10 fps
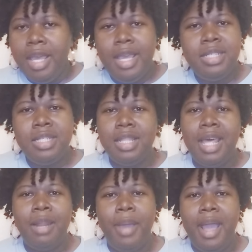it's just a
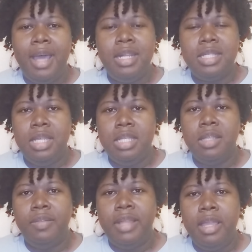lot of behind the scenes
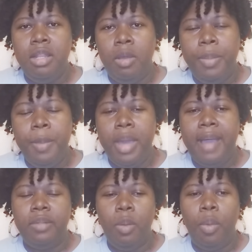stuff that you know people
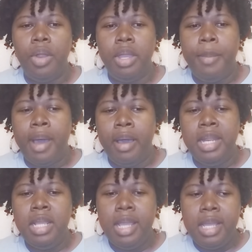have to worry about
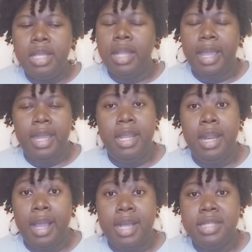and it, it like it
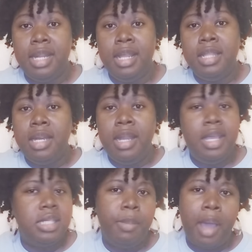like i said at the end of the day
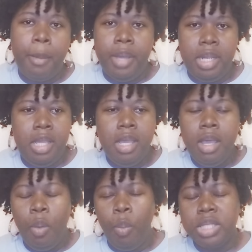it's about money
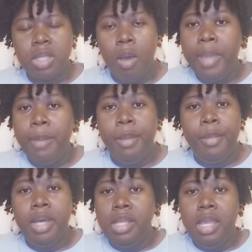what's gonna make me
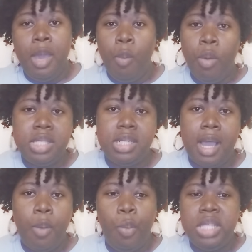money and what's
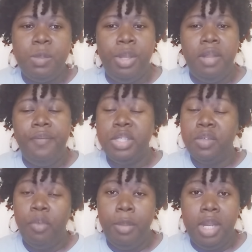not what's beneficial
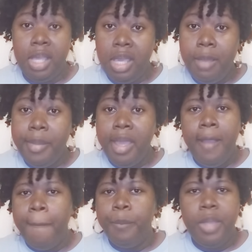for me to keep
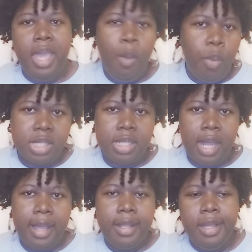and what's
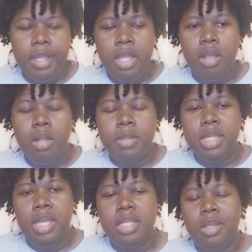not you know what i'm
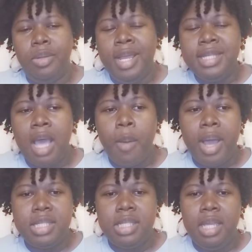saying that's how
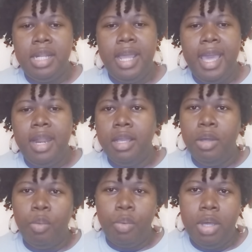i see it they had a
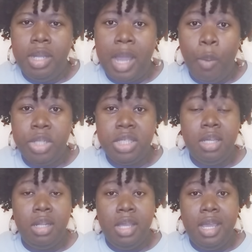good run i wish it
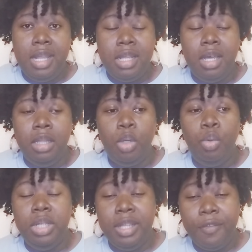could have ended a little
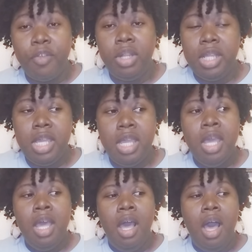differently
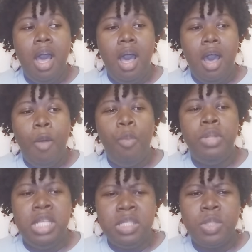
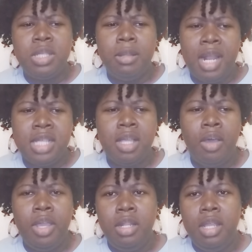um, this was something I
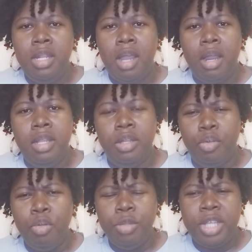saw in, in our in the
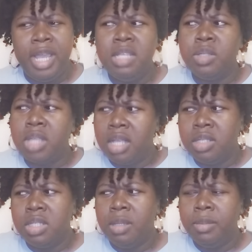group chat, and this was
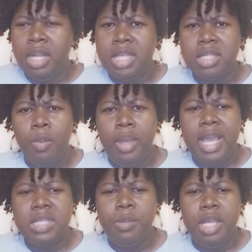also something that someone
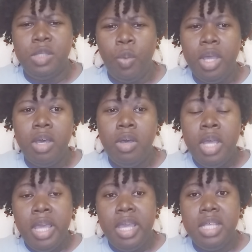asked me as well.
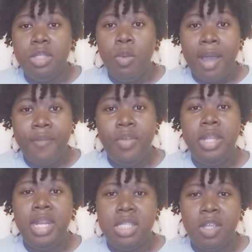Is do I feel
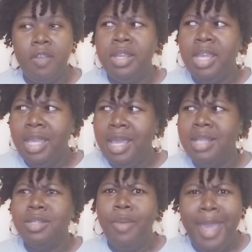they deserve to get
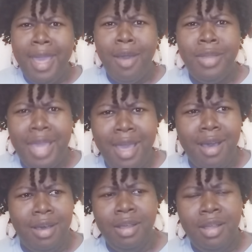canceled? Hell yeah!